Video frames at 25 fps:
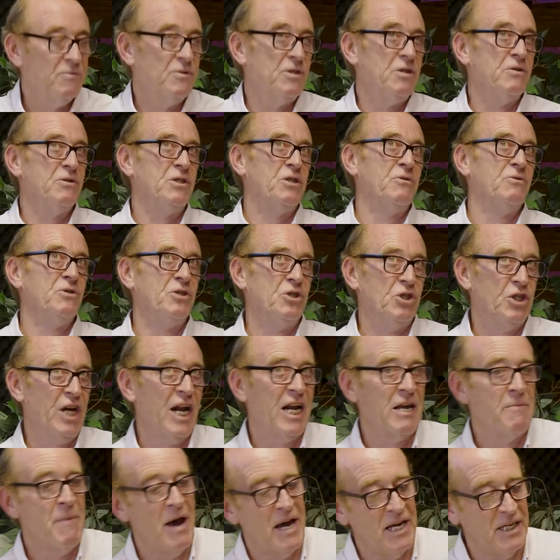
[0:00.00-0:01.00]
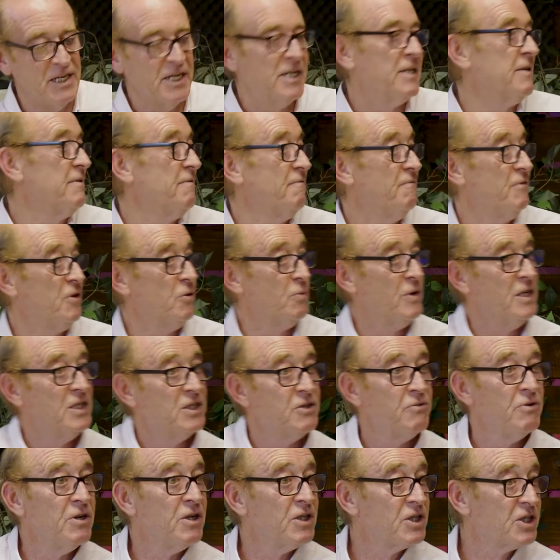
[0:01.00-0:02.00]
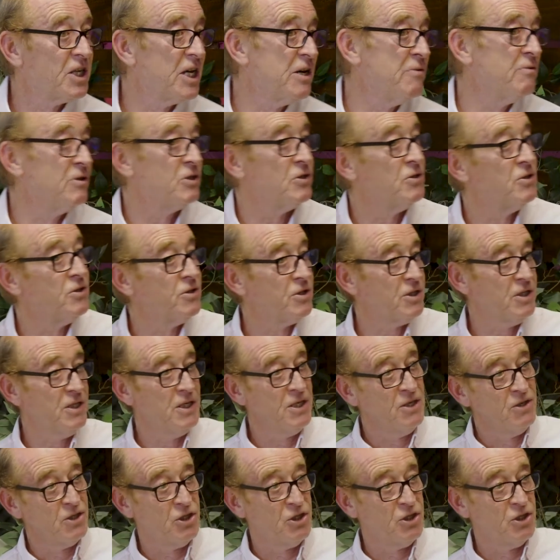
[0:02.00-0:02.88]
She was chalet maiding for the winter in a ski resort in